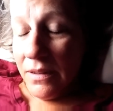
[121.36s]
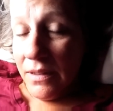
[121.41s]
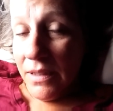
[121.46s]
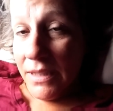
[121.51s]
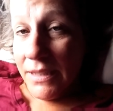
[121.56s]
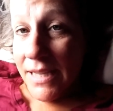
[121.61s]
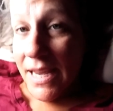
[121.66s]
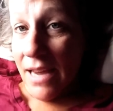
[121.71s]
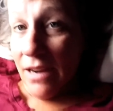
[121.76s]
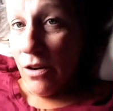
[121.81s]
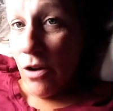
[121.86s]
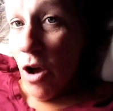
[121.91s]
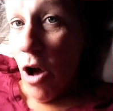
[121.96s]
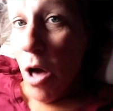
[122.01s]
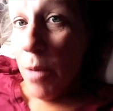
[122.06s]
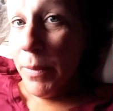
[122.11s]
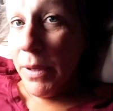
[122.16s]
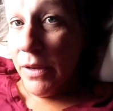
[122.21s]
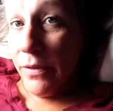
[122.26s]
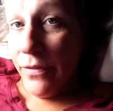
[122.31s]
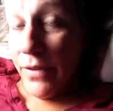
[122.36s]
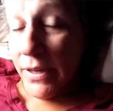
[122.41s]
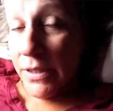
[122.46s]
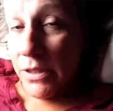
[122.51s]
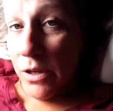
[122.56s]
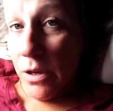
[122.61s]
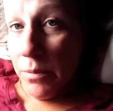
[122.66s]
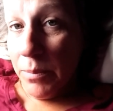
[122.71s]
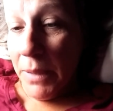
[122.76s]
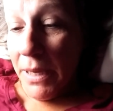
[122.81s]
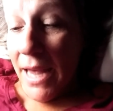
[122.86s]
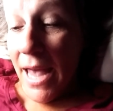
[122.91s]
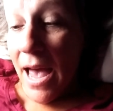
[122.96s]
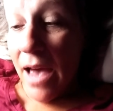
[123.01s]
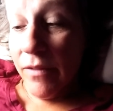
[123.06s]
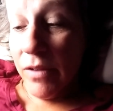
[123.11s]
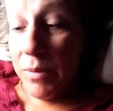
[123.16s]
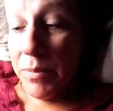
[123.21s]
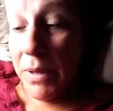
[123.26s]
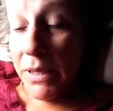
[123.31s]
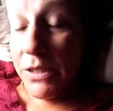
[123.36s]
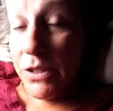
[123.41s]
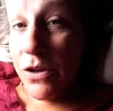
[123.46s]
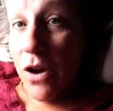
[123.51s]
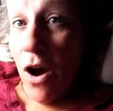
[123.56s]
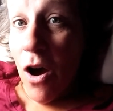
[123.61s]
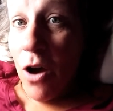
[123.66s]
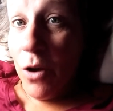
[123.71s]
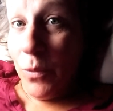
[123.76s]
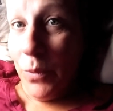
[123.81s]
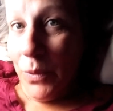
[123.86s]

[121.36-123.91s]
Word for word: it's had a calming effect on me. Having my dog